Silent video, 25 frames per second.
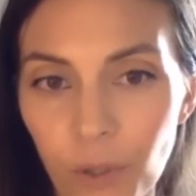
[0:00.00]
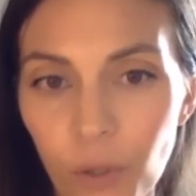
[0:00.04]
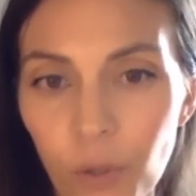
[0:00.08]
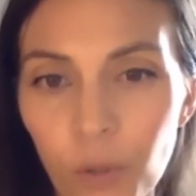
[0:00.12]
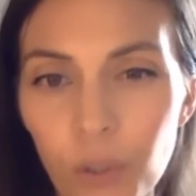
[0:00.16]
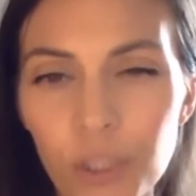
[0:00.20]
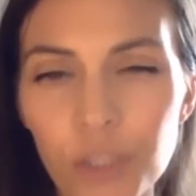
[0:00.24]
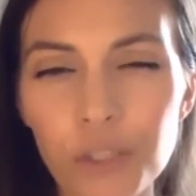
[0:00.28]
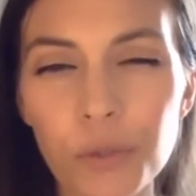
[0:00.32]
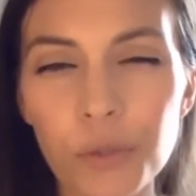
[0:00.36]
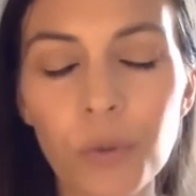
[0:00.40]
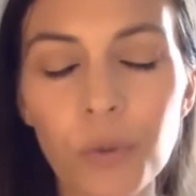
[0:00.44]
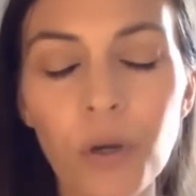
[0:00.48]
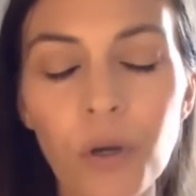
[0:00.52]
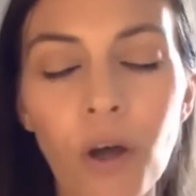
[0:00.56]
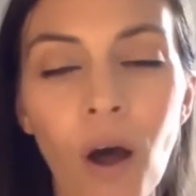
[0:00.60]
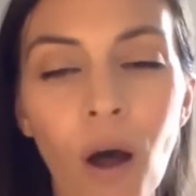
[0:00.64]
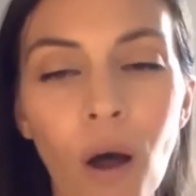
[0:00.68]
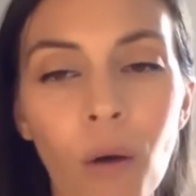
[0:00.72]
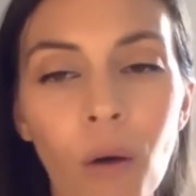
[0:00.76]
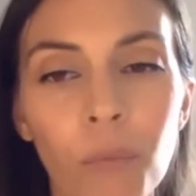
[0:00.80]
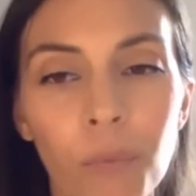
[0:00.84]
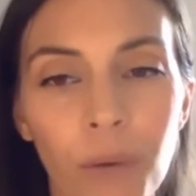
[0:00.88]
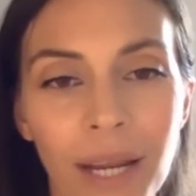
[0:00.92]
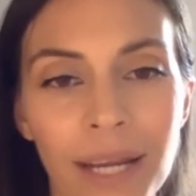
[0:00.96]
Who could you
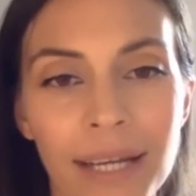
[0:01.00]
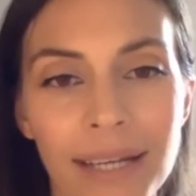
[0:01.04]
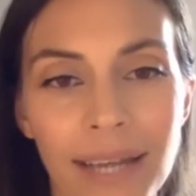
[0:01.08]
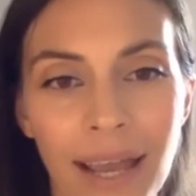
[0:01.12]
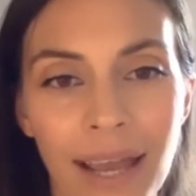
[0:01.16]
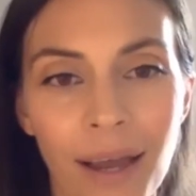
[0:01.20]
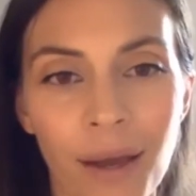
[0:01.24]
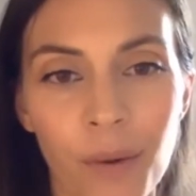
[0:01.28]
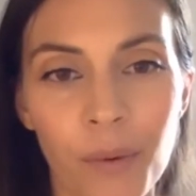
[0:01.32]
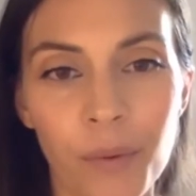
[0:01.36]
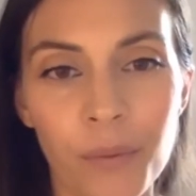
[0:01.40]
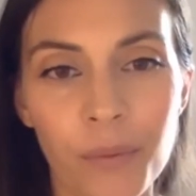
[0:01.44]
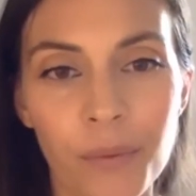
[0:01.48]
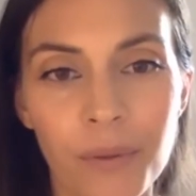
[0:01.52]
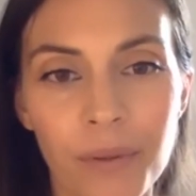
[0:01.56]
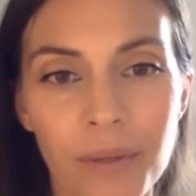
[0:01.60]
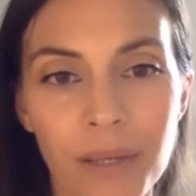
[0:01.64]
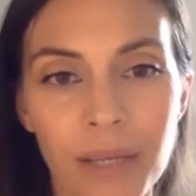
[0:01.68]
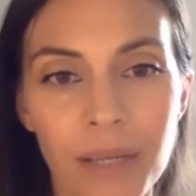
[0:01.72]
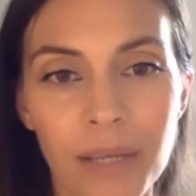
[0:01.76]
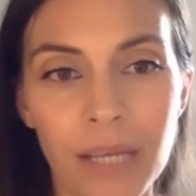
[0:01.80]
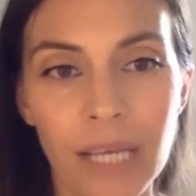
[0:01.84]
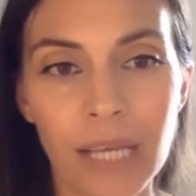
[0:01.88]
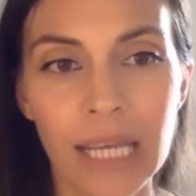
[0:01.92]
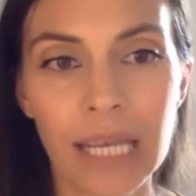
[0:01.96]
call right now
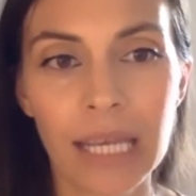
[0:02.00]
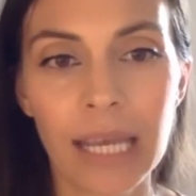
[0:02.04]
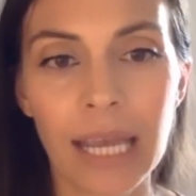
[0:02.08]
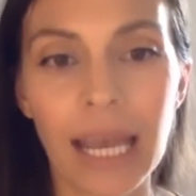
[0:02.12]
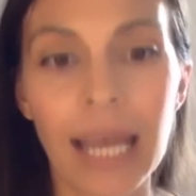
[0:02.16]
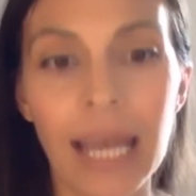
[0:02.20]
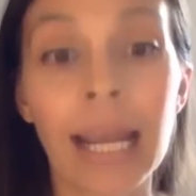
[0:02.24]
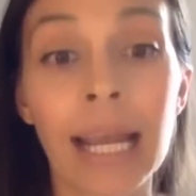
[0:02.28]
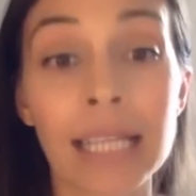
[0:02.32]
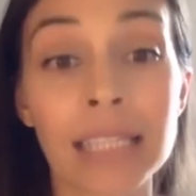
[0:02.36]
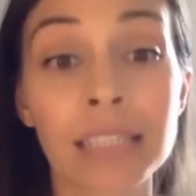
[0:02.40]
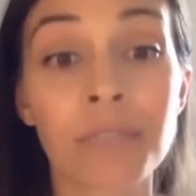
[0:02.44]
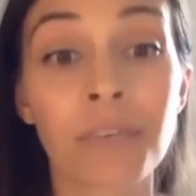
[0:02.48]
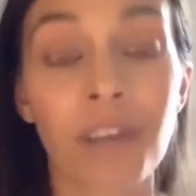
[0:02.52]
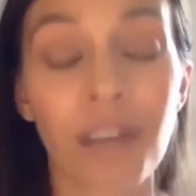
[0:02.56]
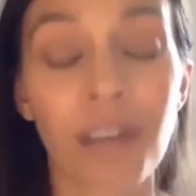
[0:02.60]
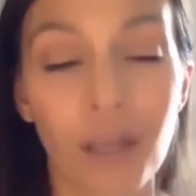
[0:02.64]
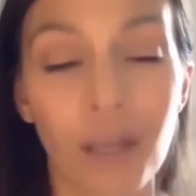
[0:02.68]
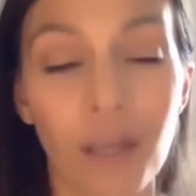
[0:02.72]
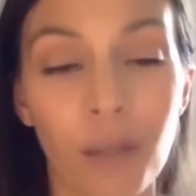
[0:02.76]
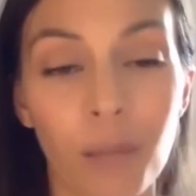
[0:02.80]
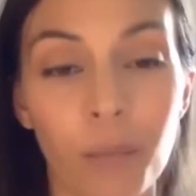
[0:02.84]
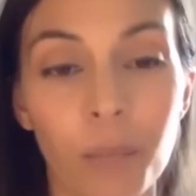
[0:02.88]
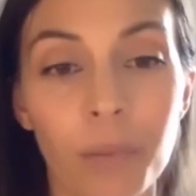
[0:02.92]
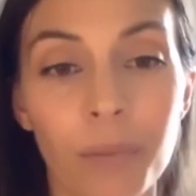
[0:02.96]
and ask for
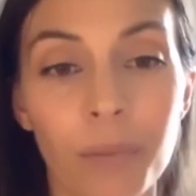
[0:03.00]
help?